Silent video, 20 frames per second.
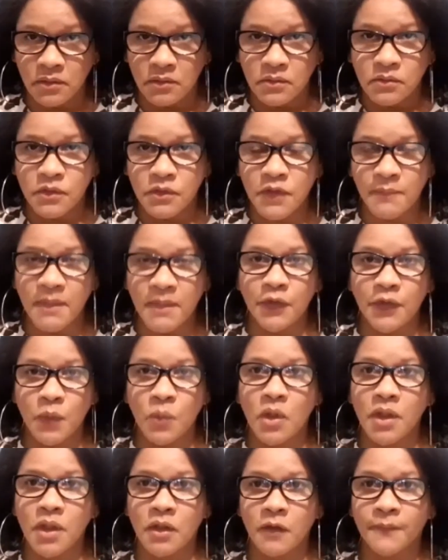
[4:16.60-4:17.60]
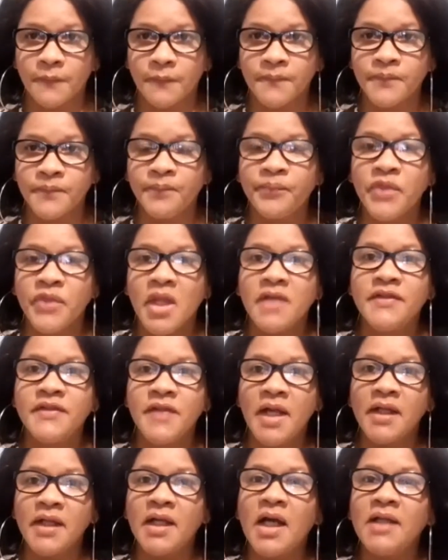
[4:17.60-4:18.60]
to marijuana. You see,
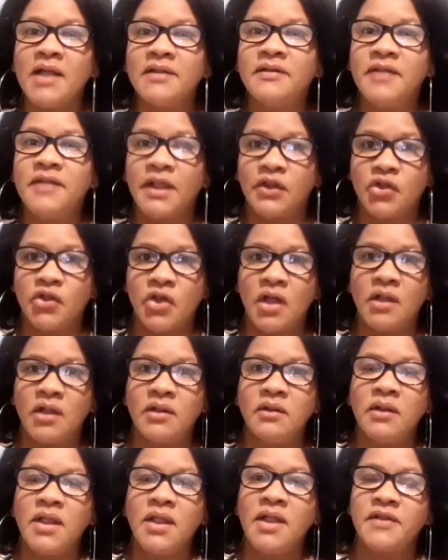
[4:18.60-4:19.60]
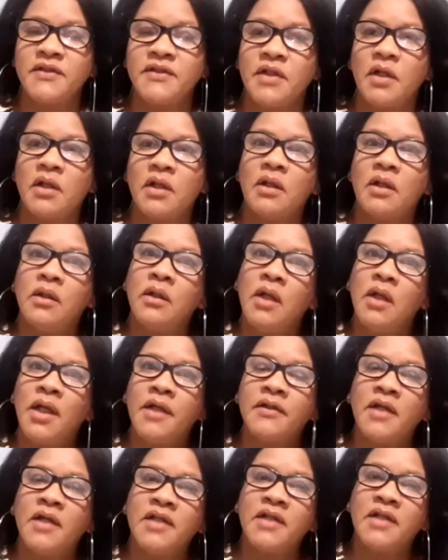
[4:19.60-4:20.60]
an addiction is a
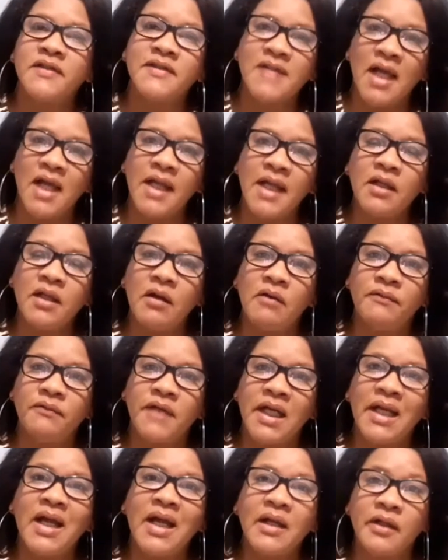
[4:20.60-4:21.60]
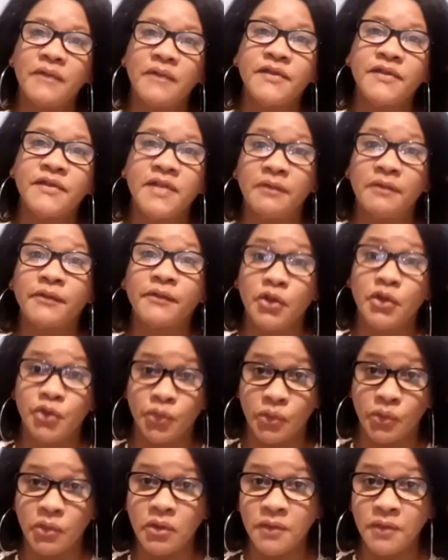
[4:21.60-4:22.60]
sign of a lack of
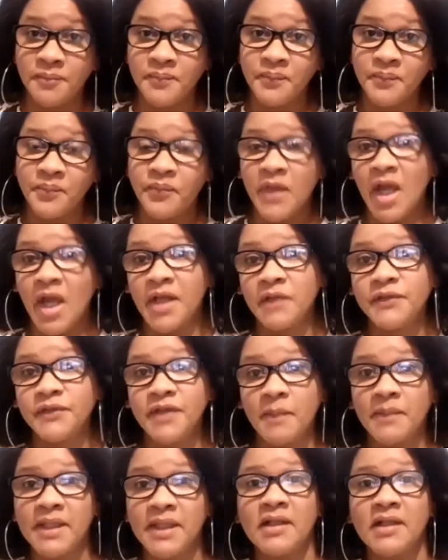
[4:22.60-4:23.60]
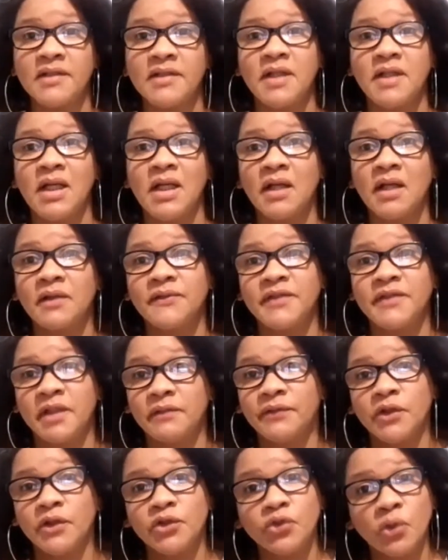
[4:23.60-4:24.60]
self-control. And if somebody has a lack of
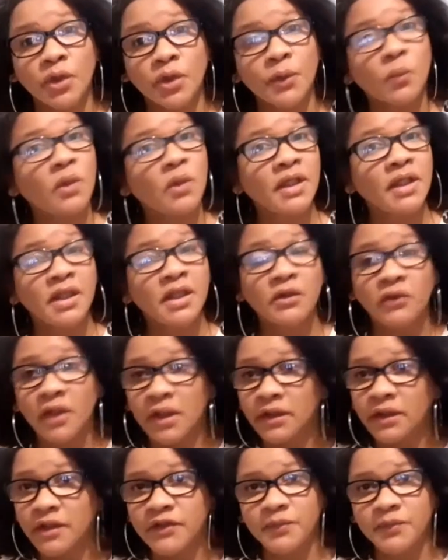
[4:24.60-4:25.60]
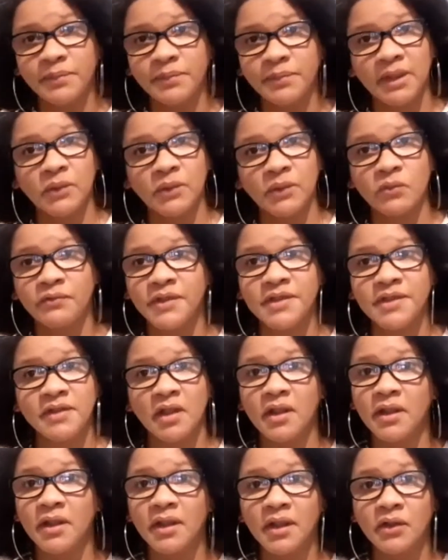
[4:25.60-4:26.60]
self-control in one area, it could spill over into
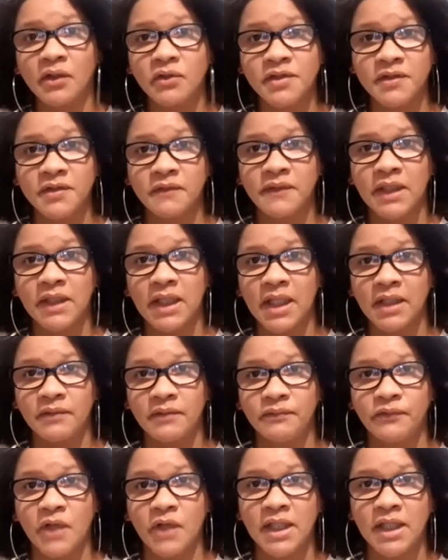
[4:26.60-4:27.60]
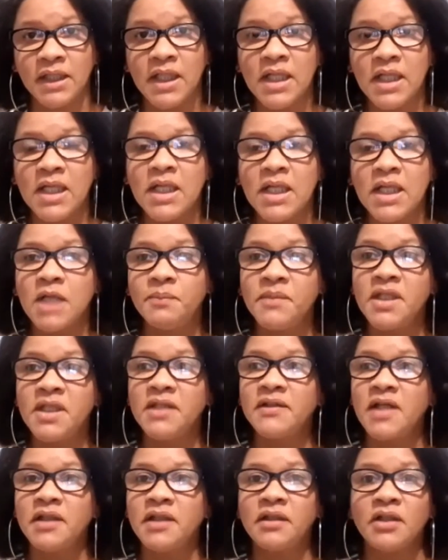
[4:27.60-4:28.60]
other areas of their life, right? It means
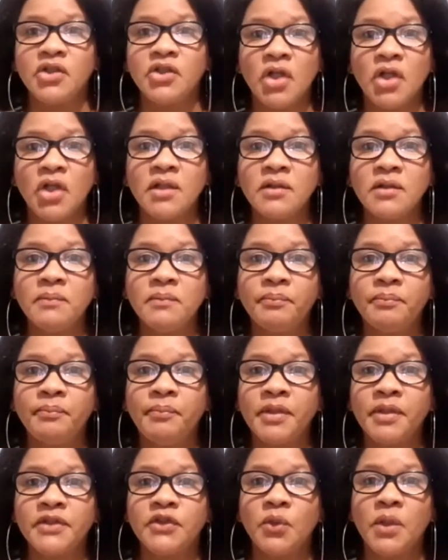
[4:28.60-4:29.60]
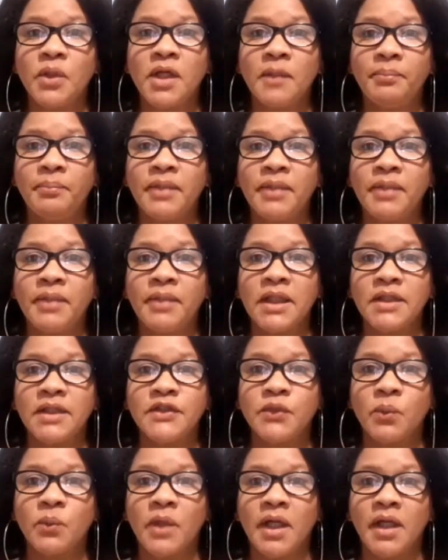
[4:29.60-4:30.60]
addiction puts you in a
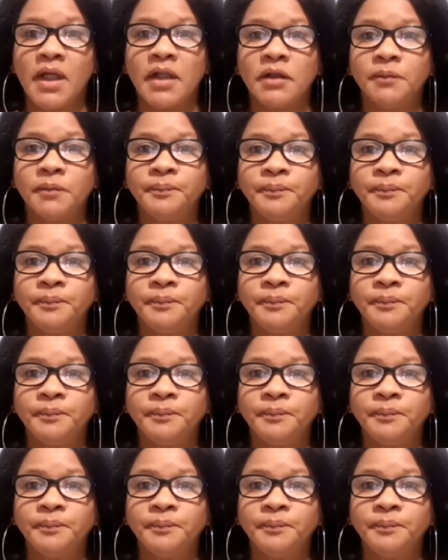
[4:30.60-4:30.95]
place where